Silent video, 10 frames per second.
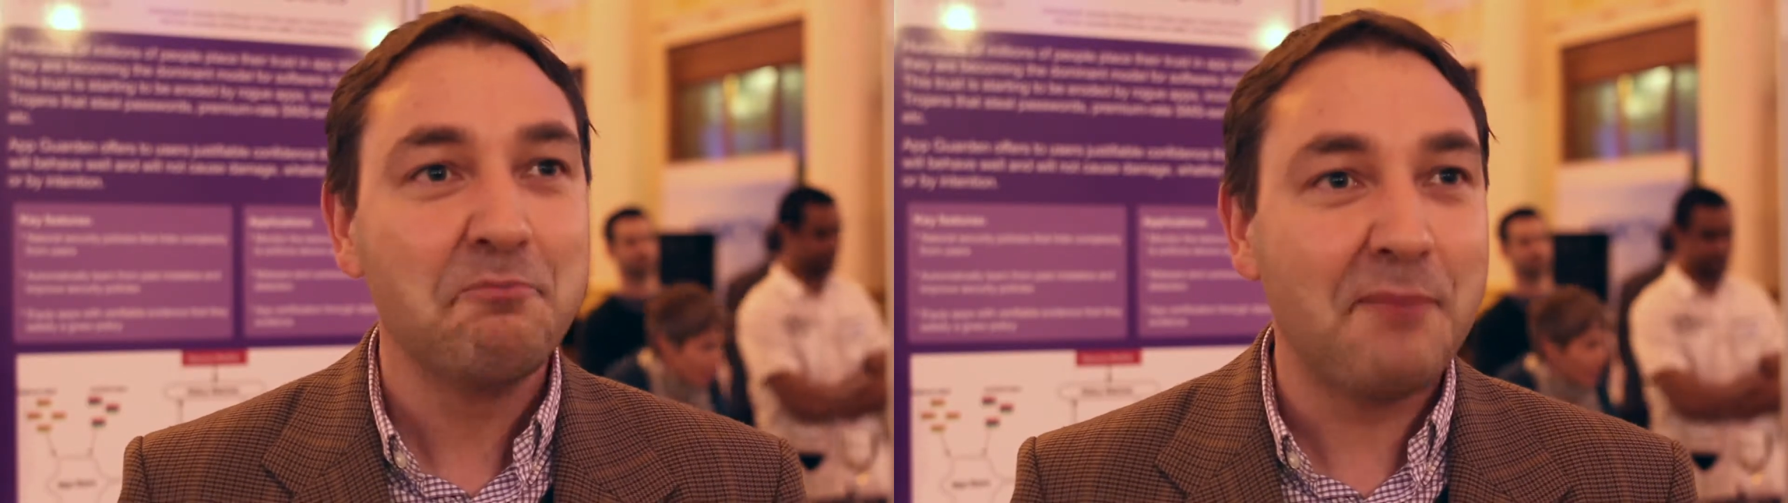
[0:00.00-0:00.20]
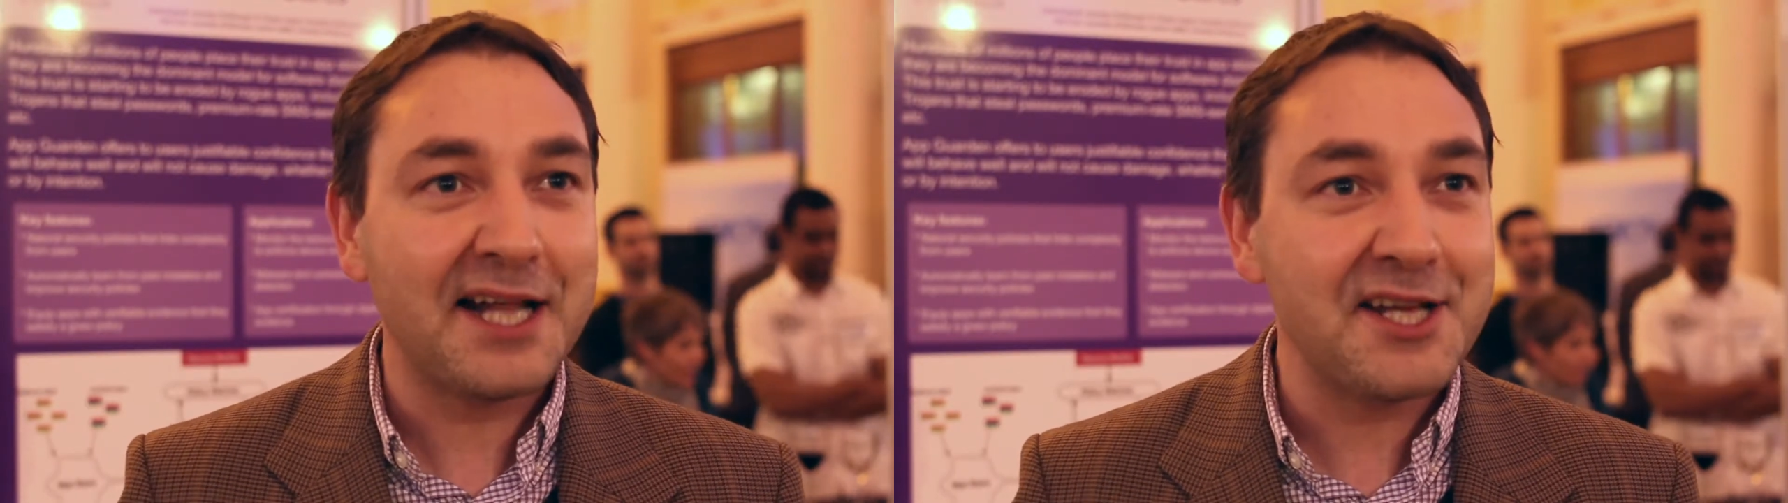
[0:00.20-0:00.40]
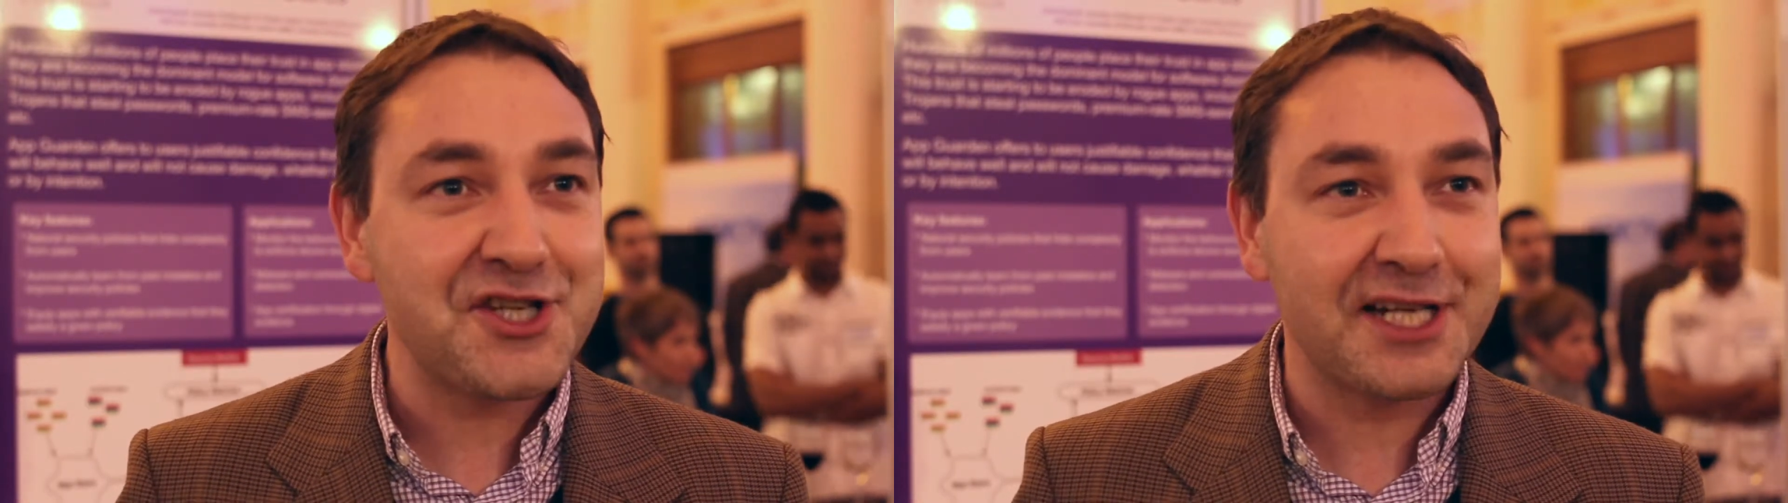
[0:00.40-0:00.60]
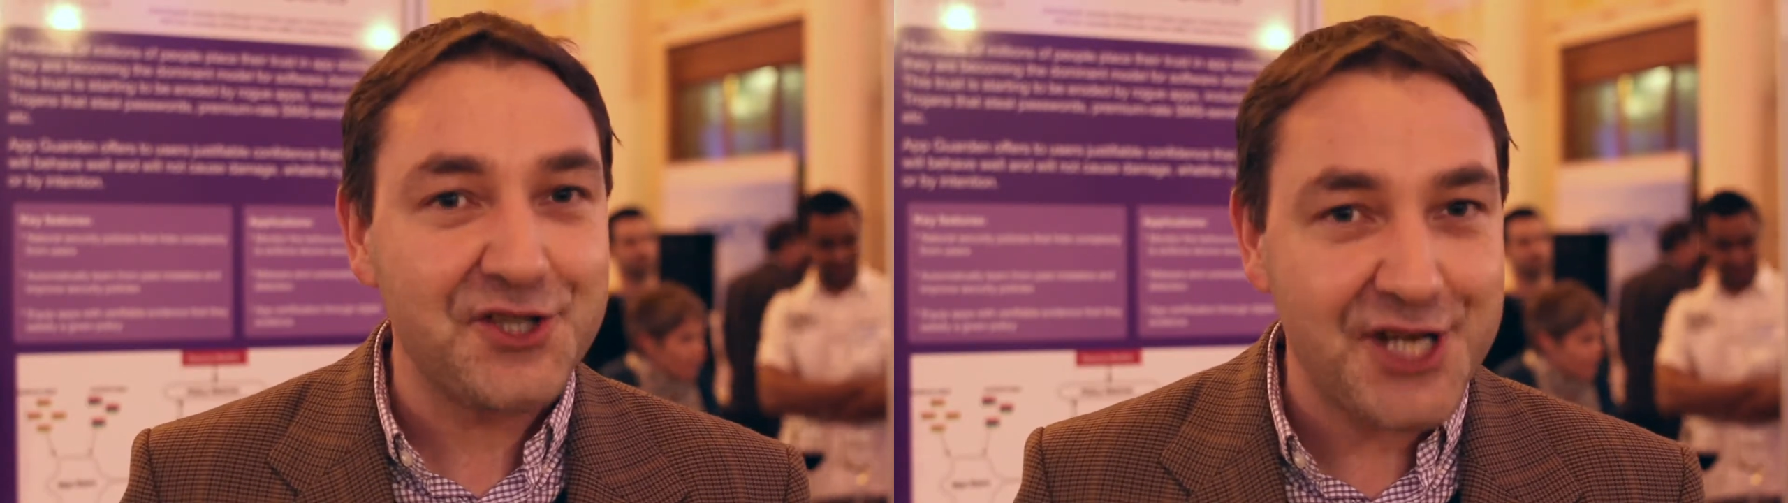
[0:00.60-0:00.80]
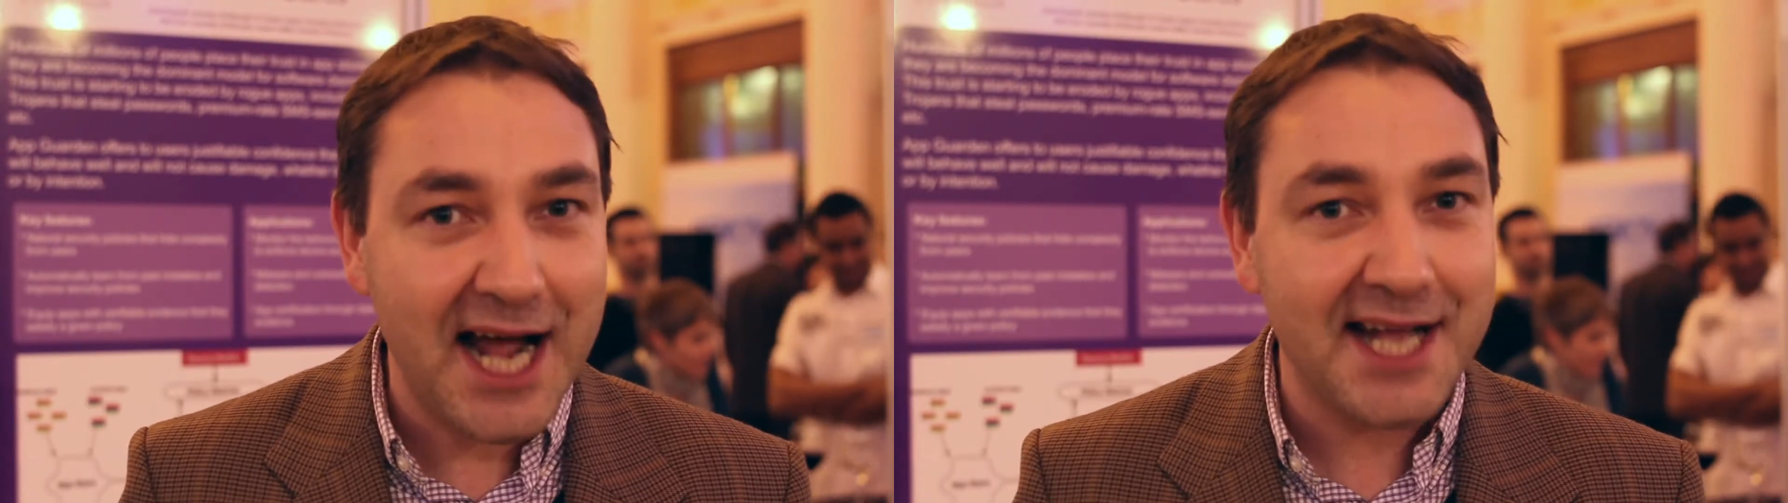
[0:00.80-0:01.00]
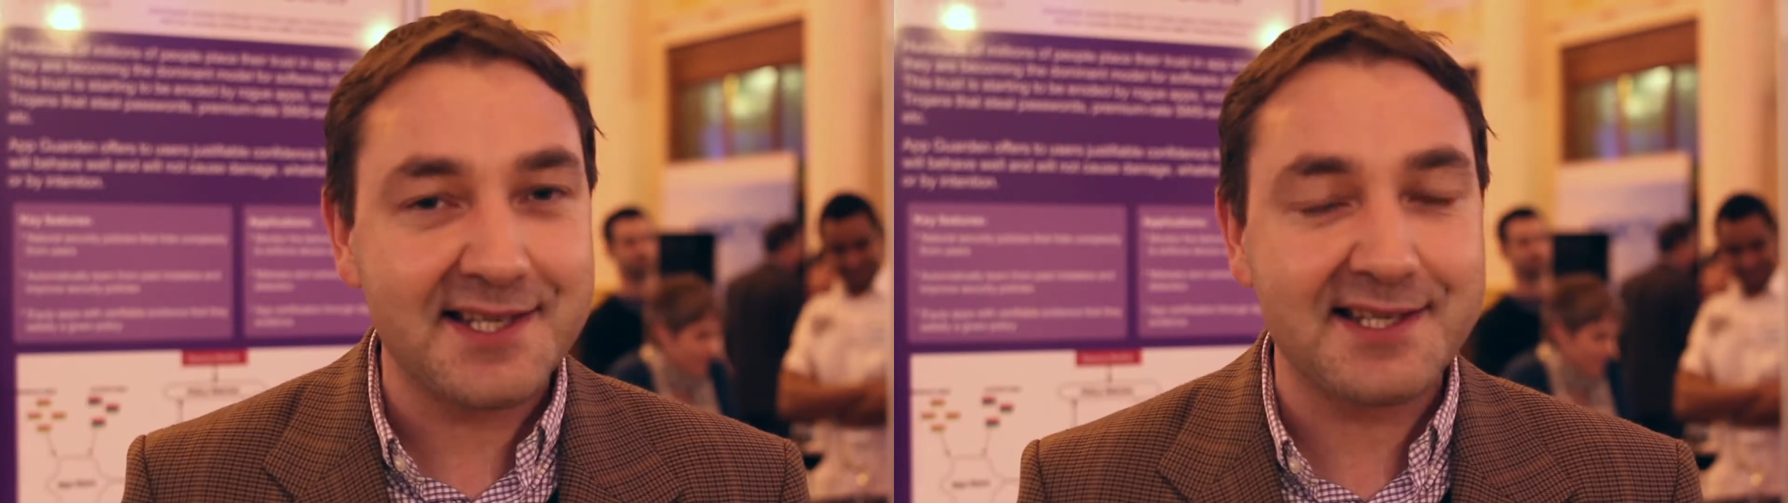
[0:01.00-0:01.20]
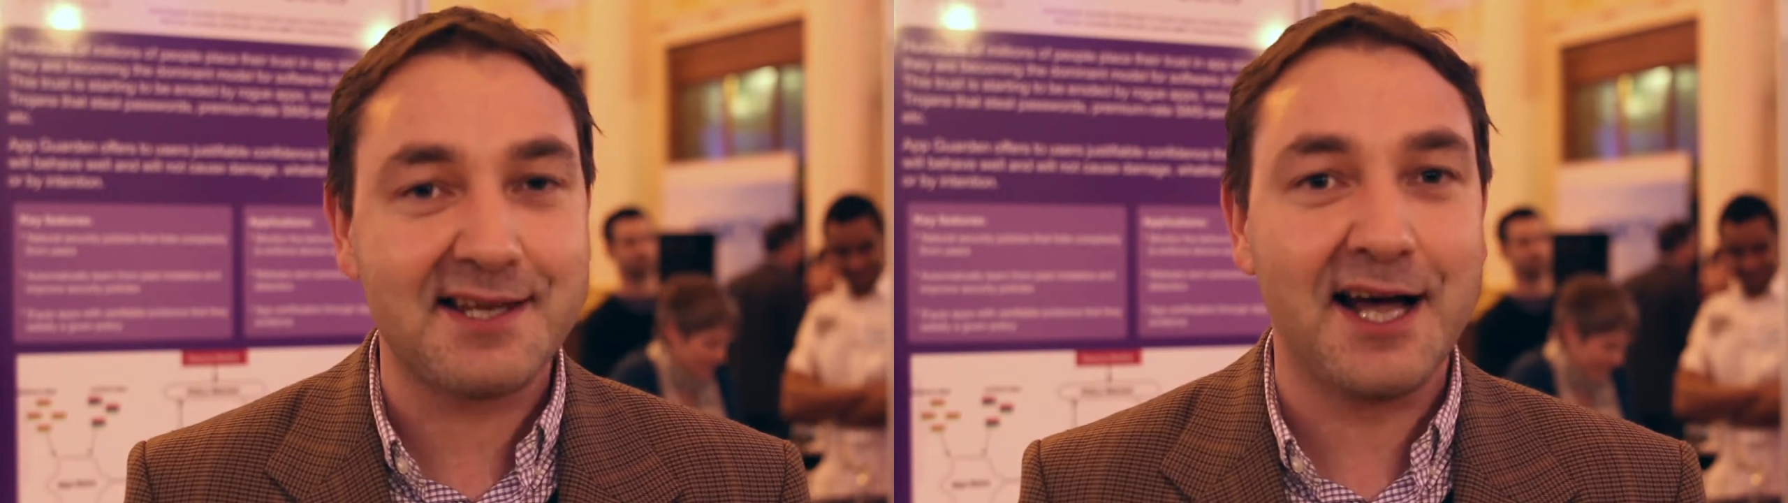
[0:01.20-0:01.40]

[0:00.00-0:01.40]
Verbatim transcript: managing chats,